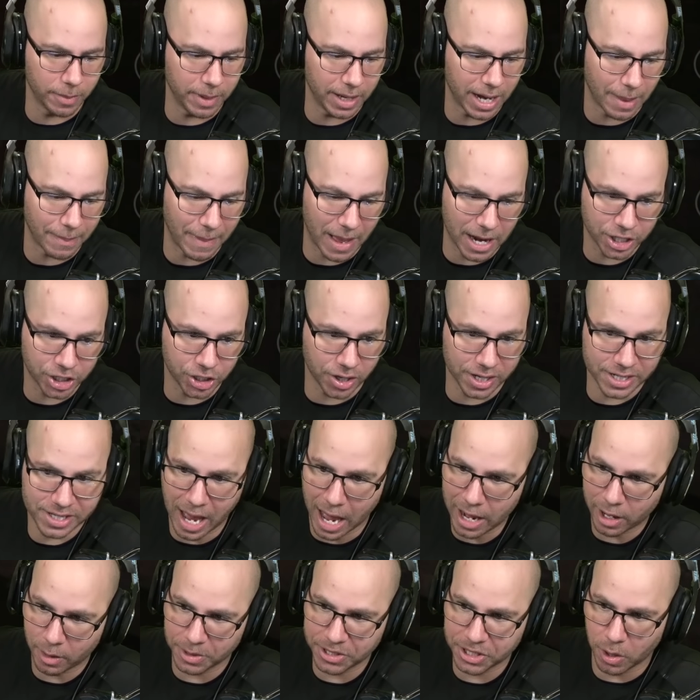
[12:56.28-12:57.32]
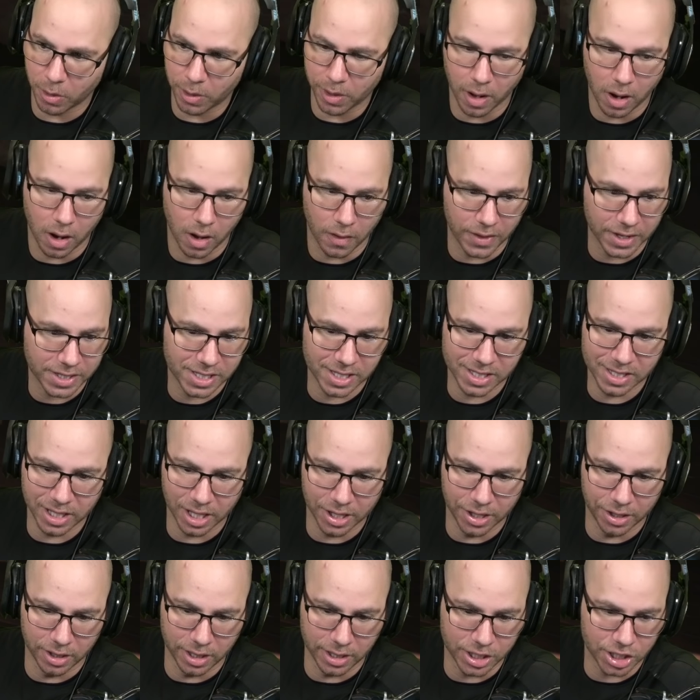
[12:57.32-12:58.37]
I'm not sure exactly what's going on. This is
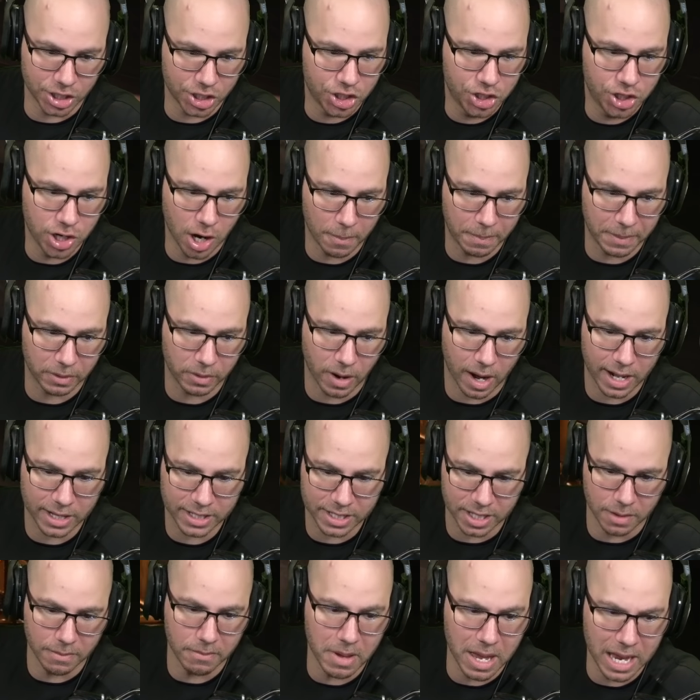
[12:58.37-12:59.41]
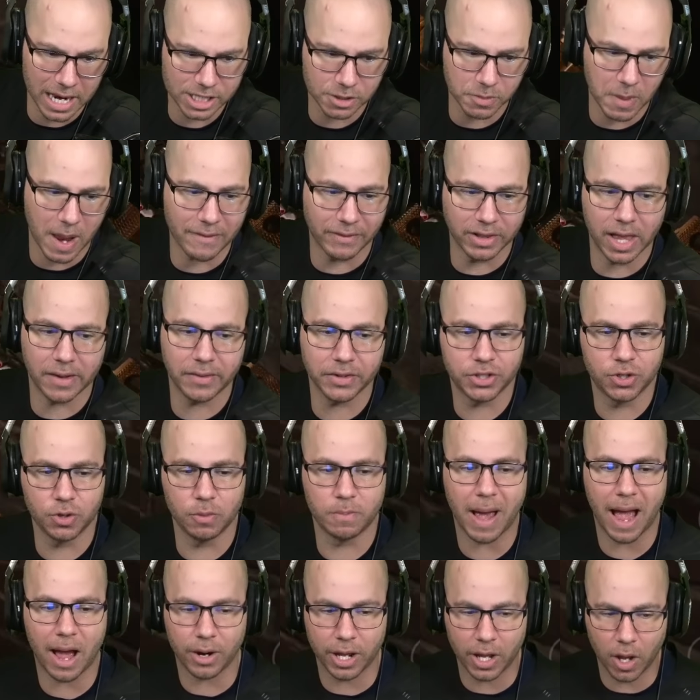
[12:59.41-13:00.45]
literally just jumping right into the mix. We have a level 2
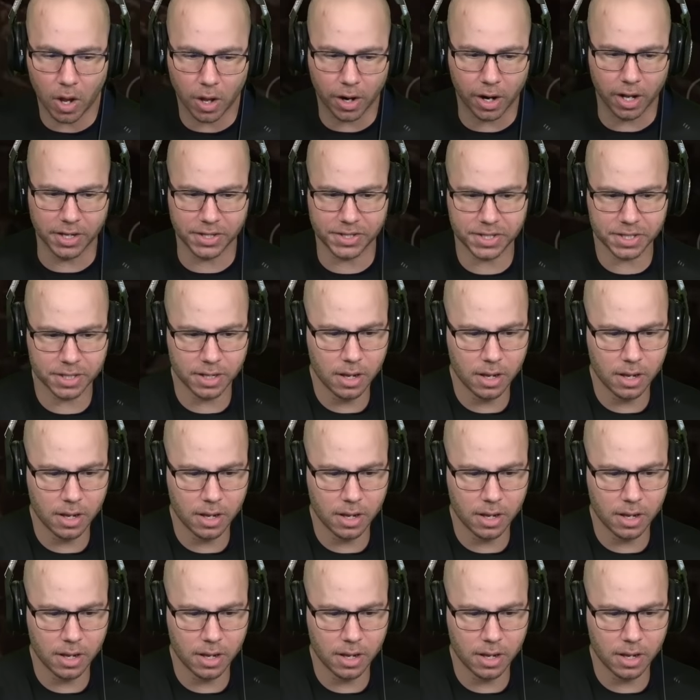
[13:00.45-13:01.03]
bounty on us.